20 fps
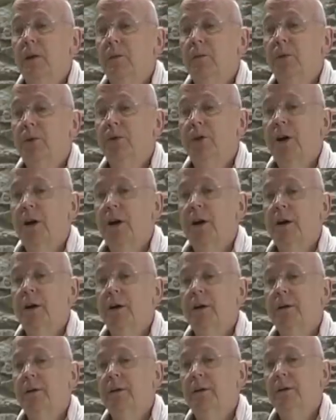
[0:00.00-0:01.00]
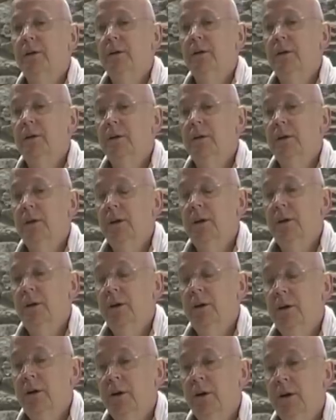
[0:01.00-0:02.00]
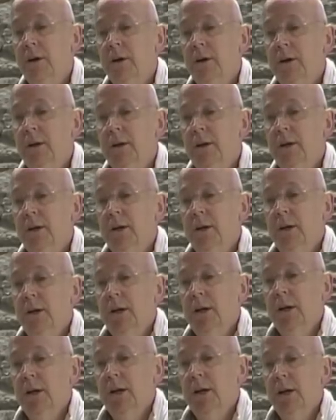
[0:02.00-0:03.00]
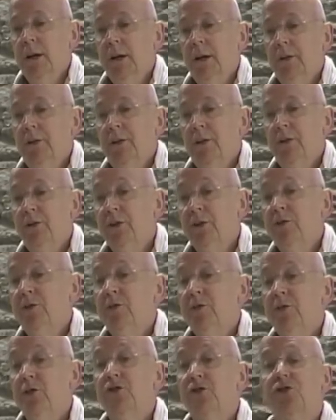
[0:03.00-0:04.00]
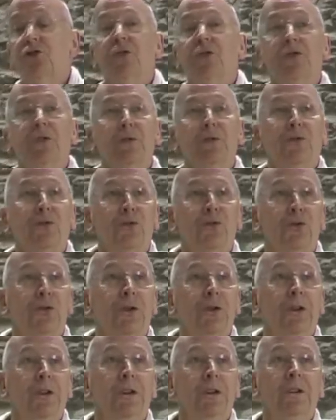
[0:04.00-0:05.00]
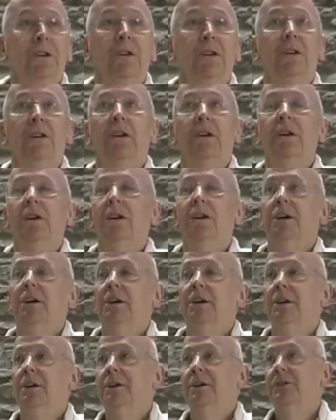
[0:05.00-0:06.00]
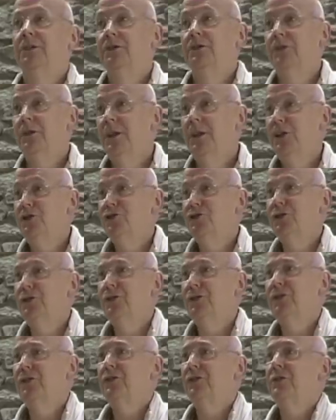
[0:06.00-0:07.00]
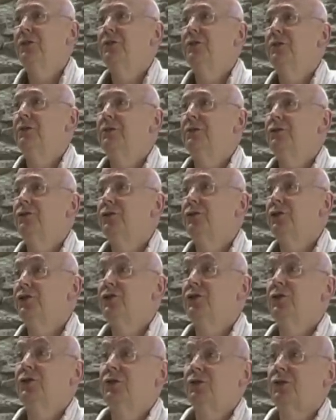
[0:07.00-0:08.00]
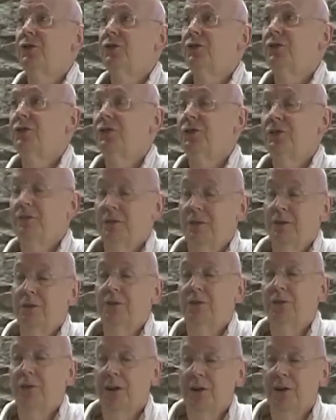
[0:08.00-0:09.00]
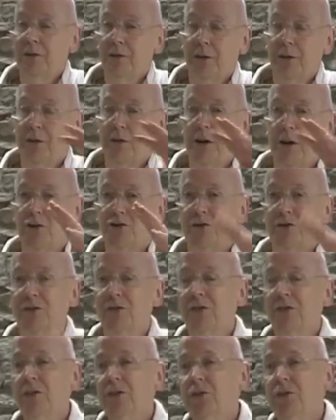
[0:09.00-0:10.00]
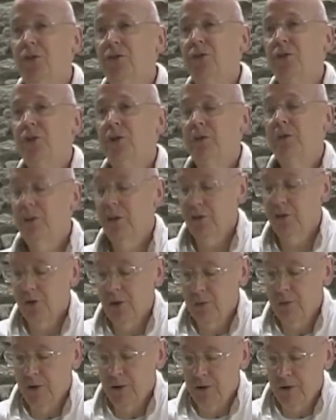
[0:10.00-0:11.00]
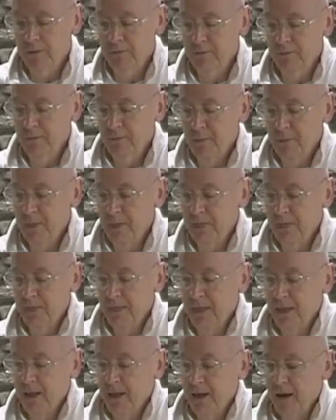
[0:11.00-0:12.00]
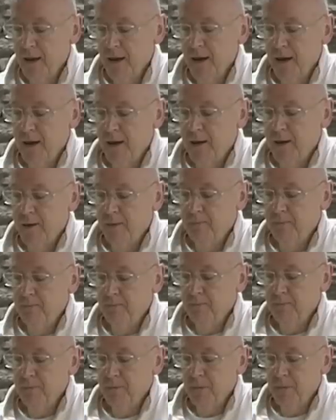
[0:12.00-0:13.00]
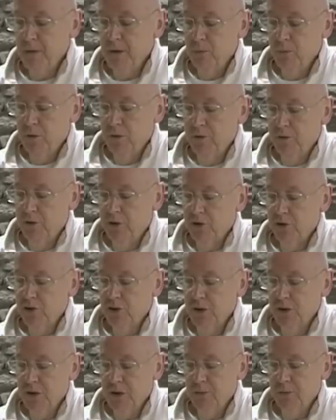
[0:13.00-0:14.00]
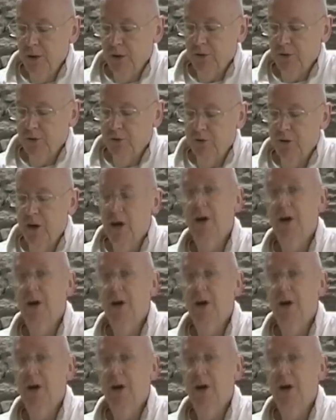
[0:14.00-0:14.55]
in Bodh Gaya, India. And there are different versions of the story, different legends, different traditions, just as there are slight variations in the story of Gethsemane. In one version, he makes a